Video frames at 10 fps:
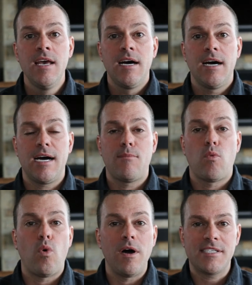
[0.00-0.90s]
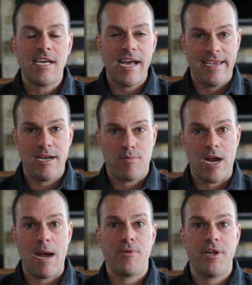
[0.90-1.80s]
Once I get a
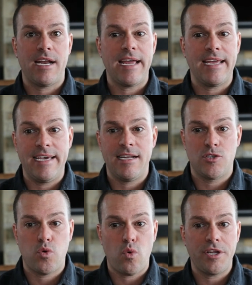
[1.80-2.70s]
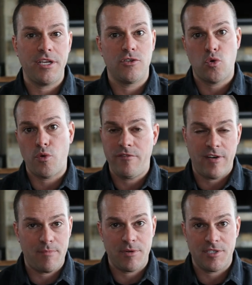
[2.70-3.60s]
property and I get a 20 to
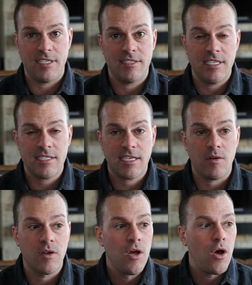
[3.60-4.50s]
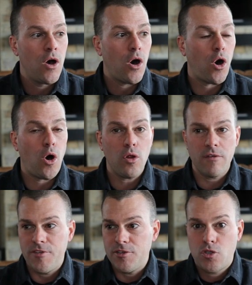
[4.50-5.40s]
25% discount, all
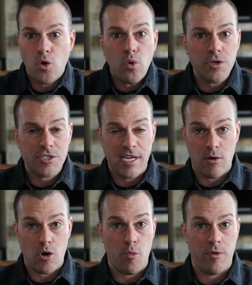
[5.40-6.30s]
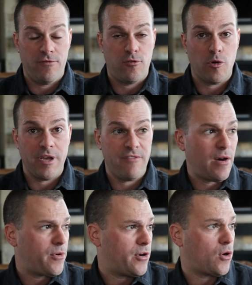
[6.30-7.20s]
of the doors now open for me. If I
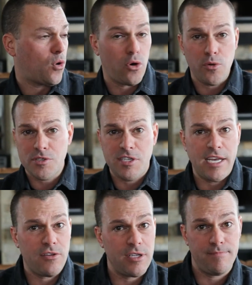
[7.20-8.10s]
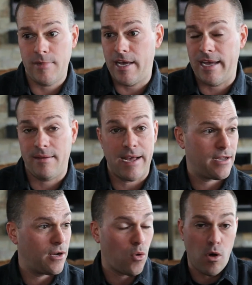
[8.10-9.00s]
want to go wholesale it, hey, I
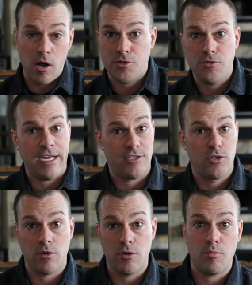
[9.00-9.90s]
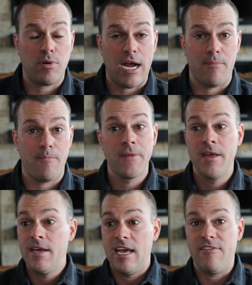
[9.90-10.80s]
can go walk through that door, no problem.
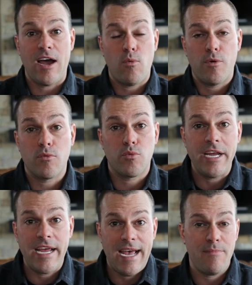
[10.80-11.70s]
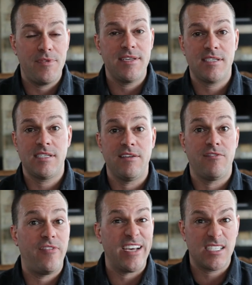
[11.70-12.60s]
If I want to rehab this and
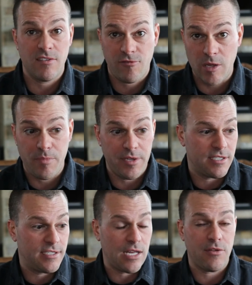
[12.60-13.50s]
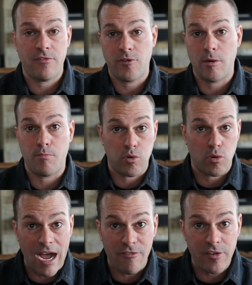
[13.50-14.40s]
fix and flip it and sell it for a
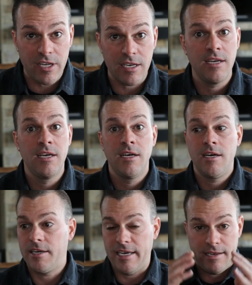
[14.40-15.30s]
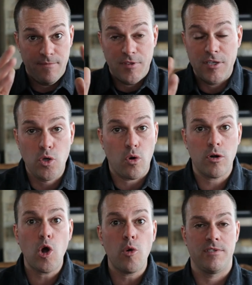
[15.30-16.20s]
profit, again, the
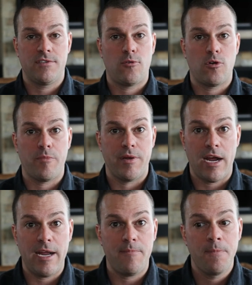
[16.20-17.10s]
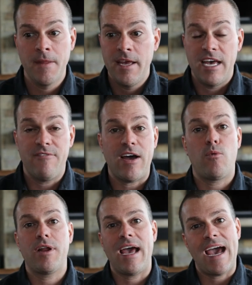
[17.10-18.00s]
door opens for me, right? If I
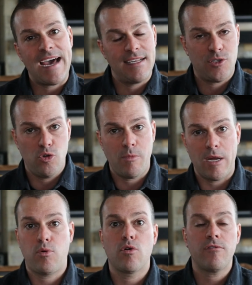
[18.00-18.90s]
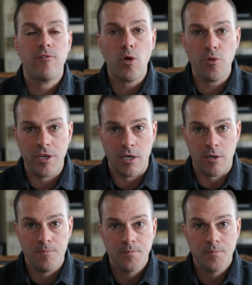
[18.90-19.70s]
want to add it to my portfolio